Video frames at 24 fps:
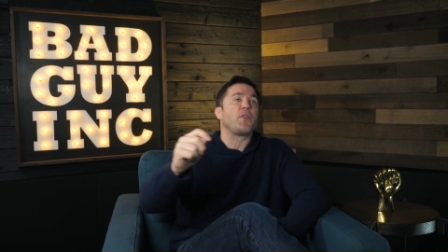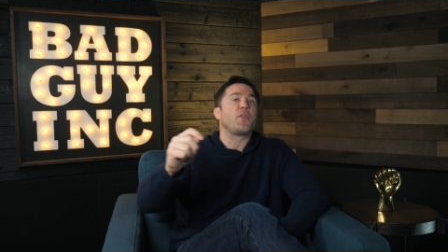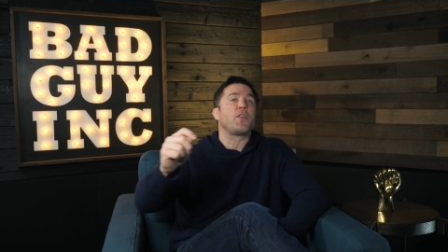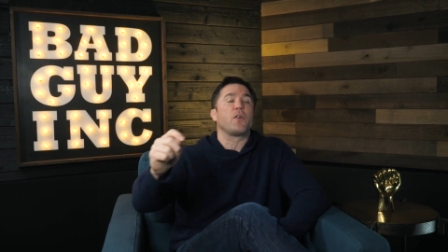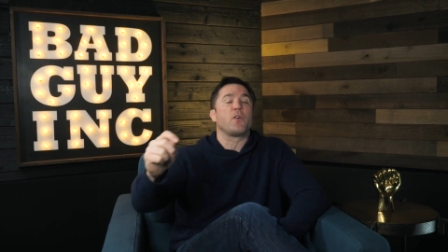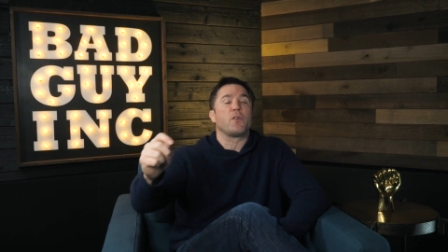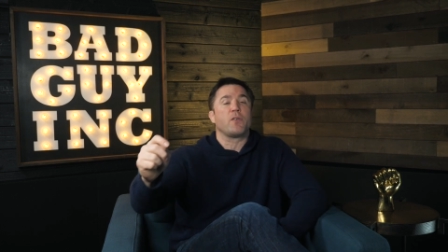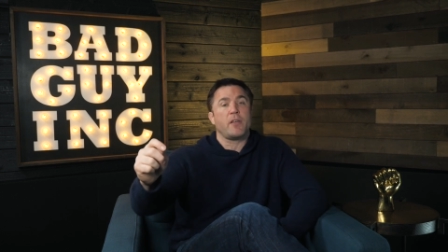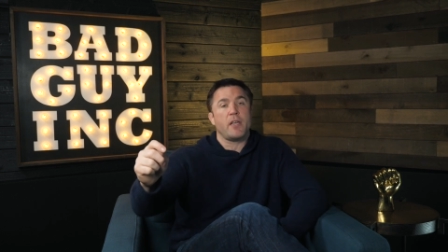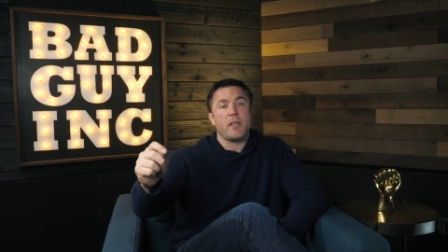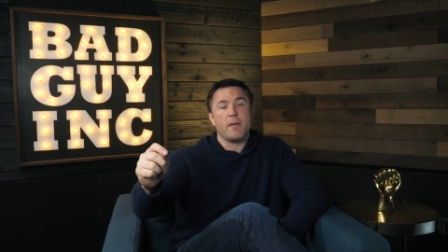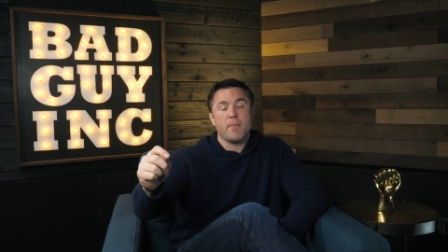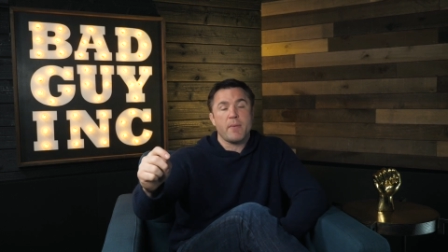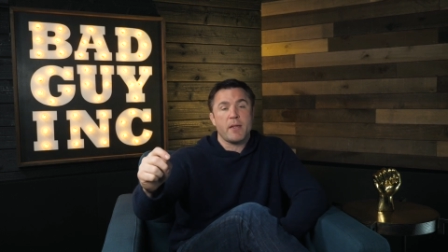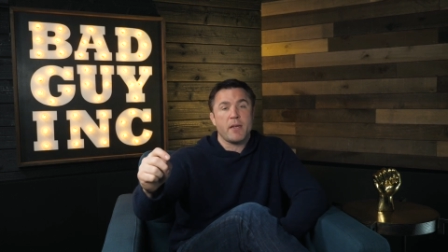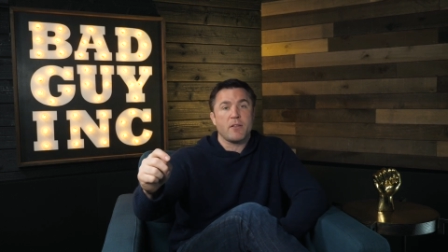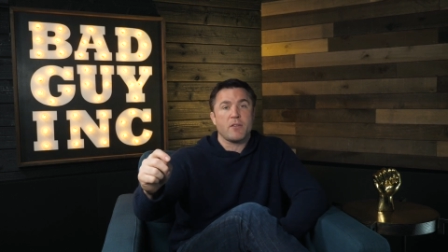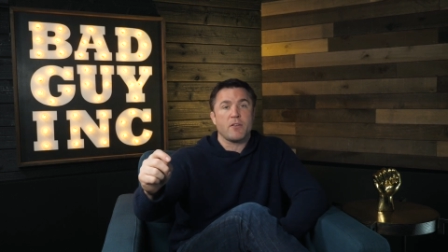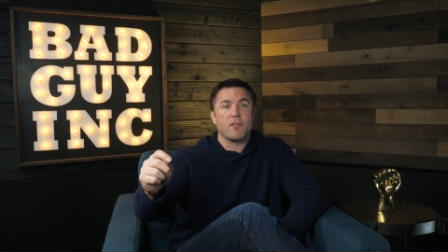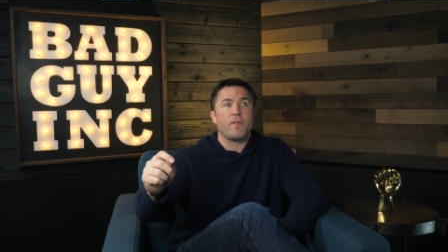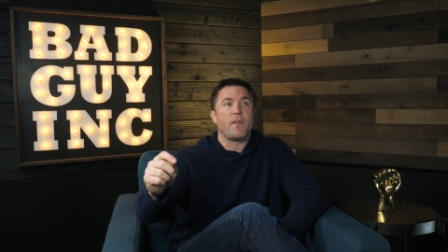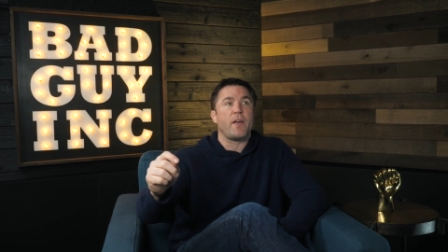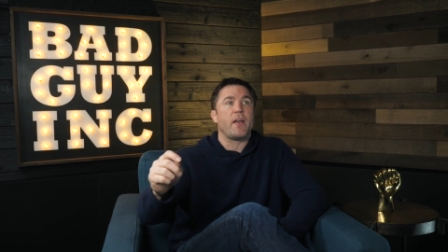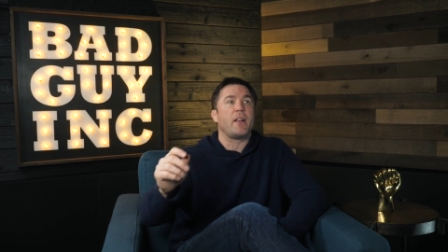13
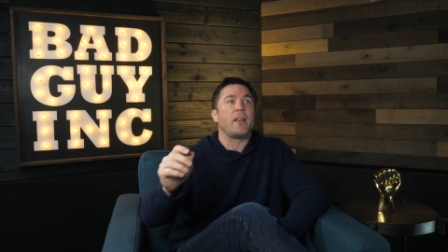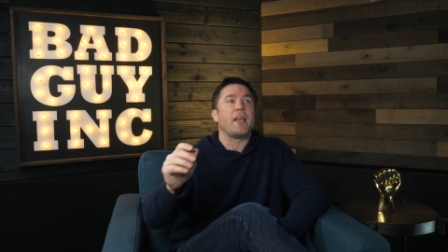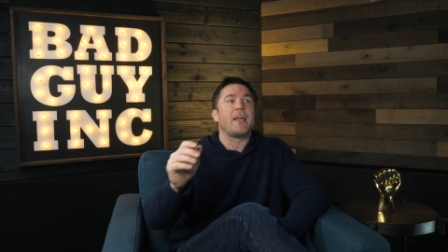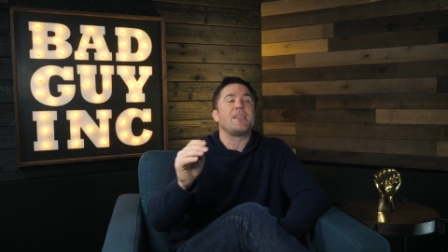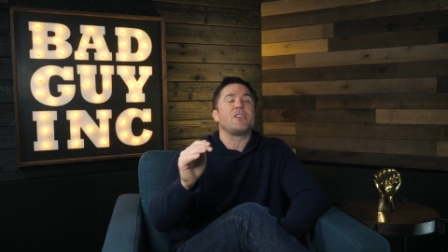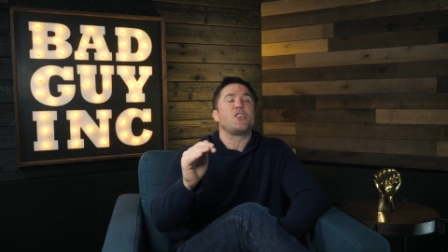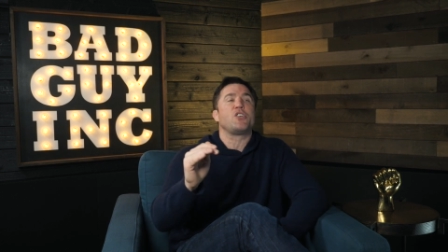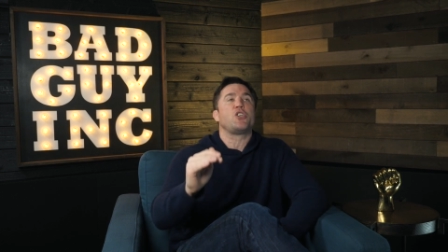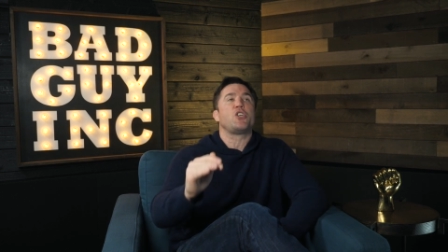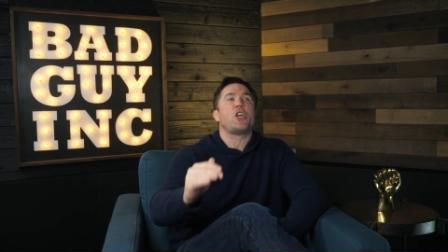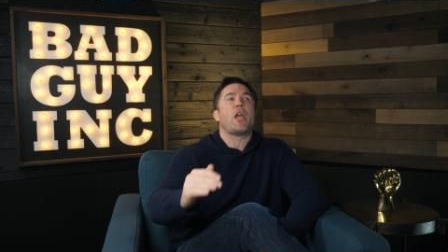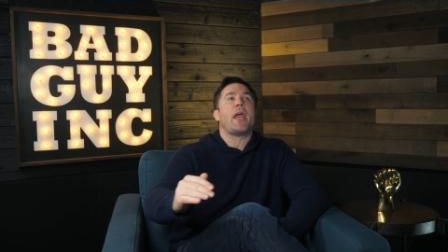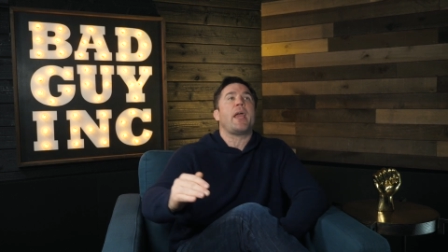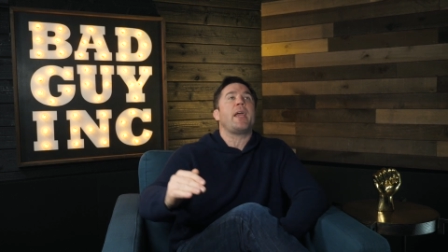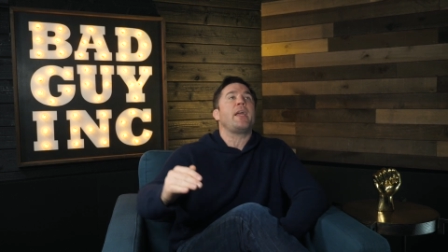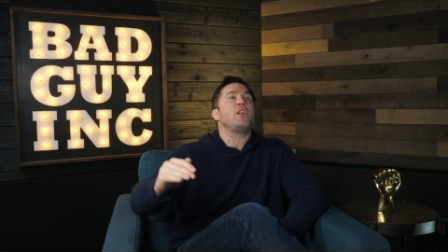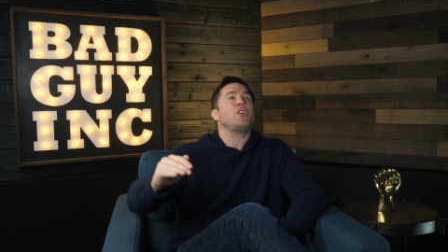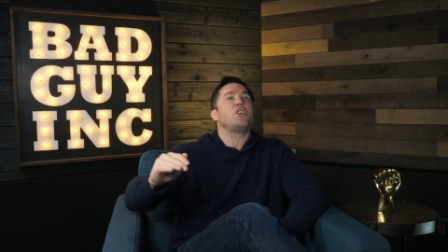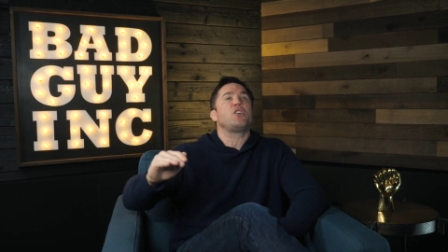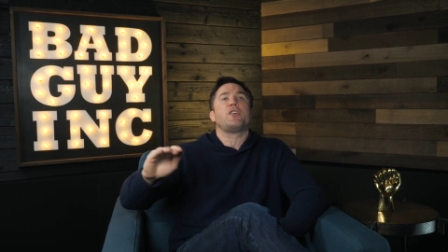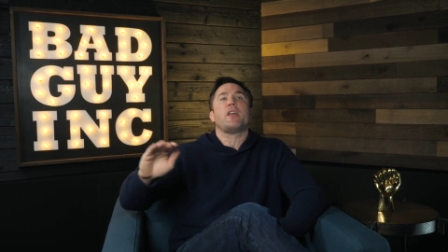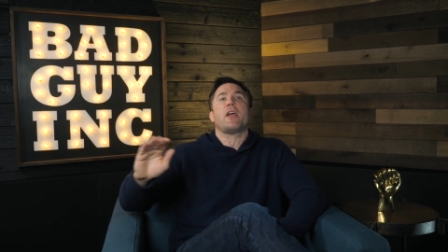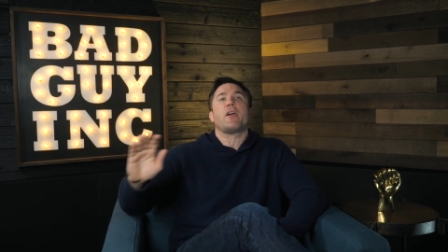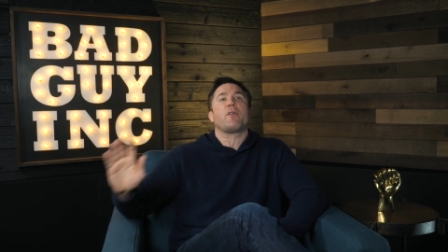minutes of hell has
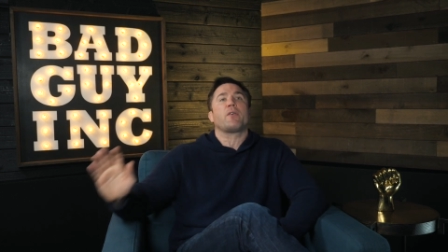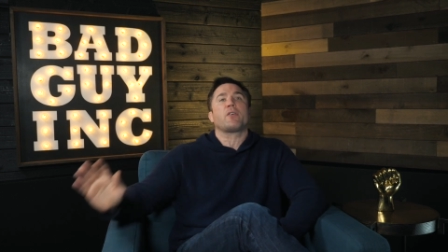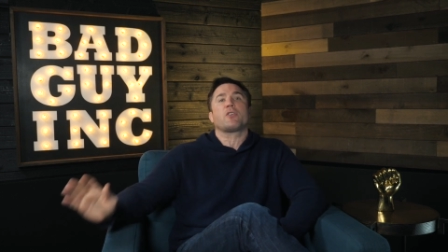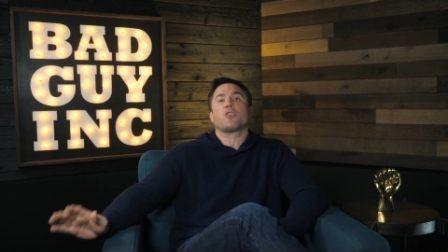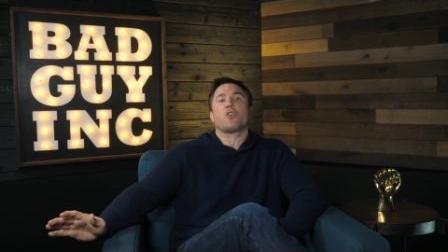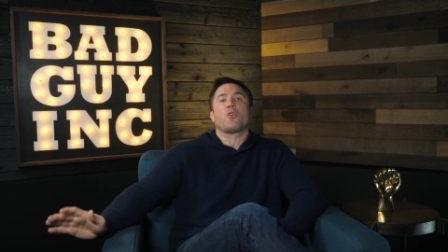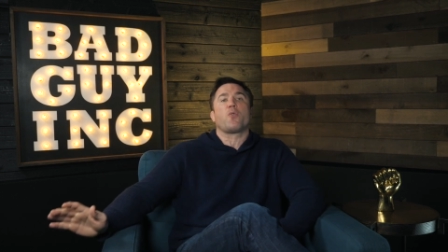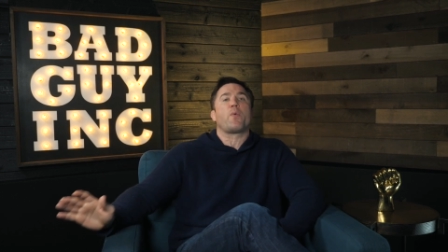changed Derrick's